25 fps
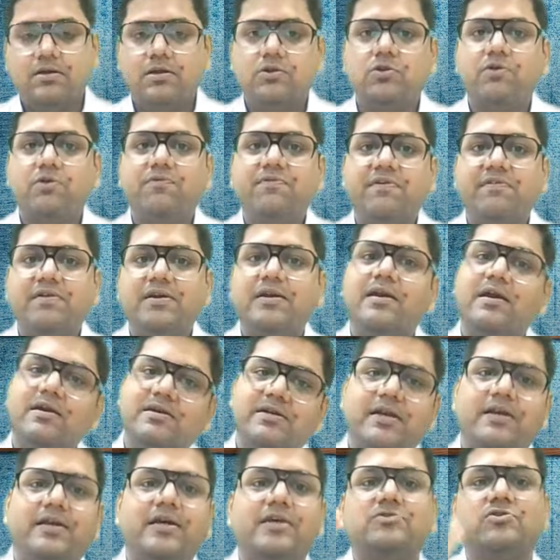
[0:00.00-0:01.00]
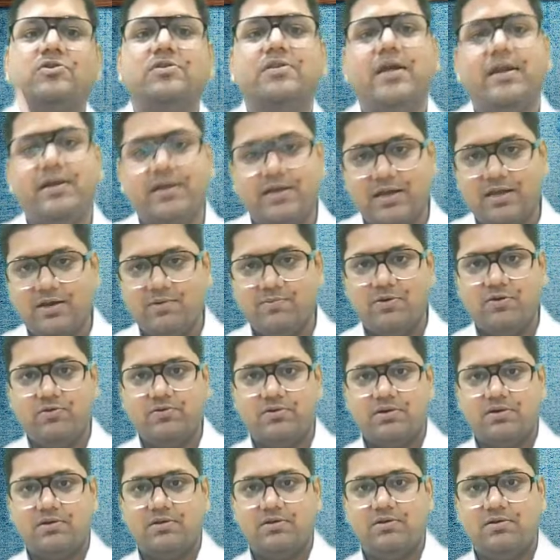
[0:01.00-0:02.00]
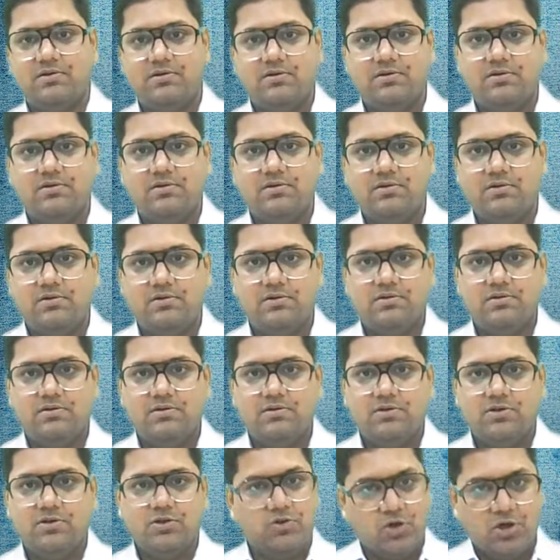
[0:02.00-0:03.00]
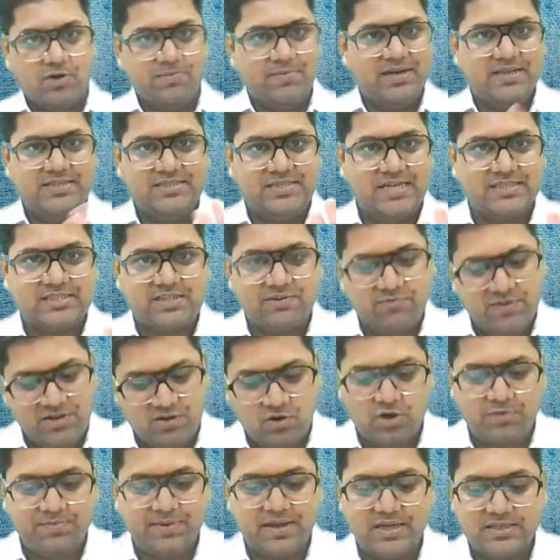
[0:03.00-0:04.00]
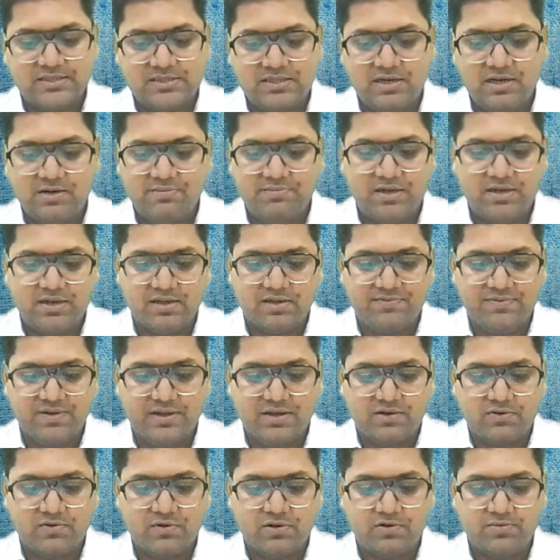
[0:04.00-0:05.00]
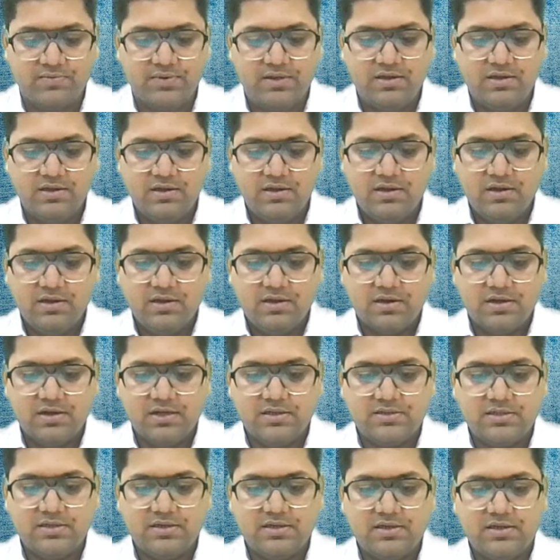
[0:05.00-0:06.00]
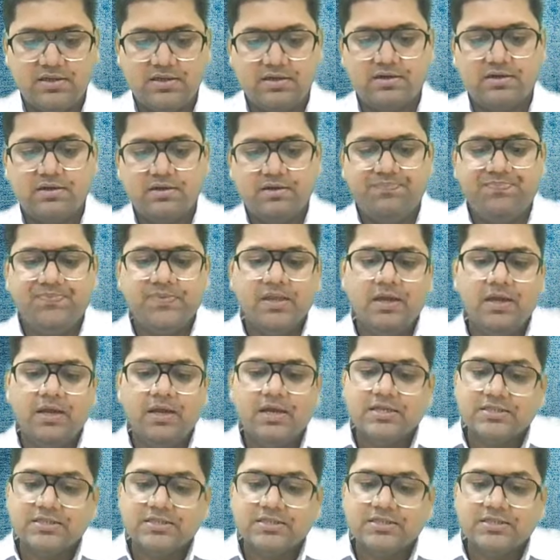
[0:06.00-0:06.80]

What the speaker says: So we will deduct TDS on the entire amount. Now normally GST will not be considered, but here we are going to be considering it.